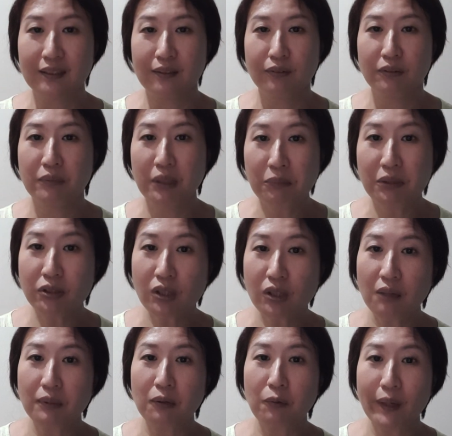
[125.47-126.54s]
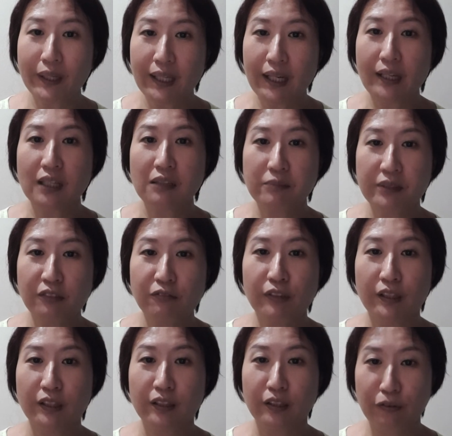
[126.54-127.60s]
remember we talked about white tiger being
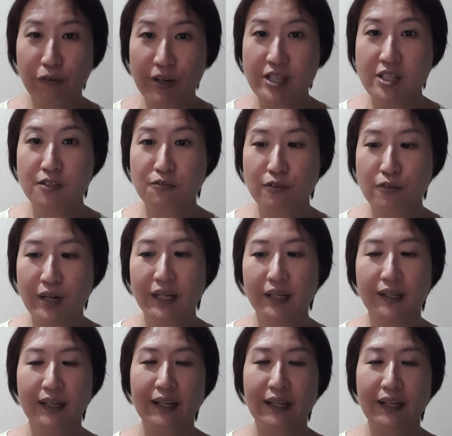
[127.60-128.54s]
very aggressive, right?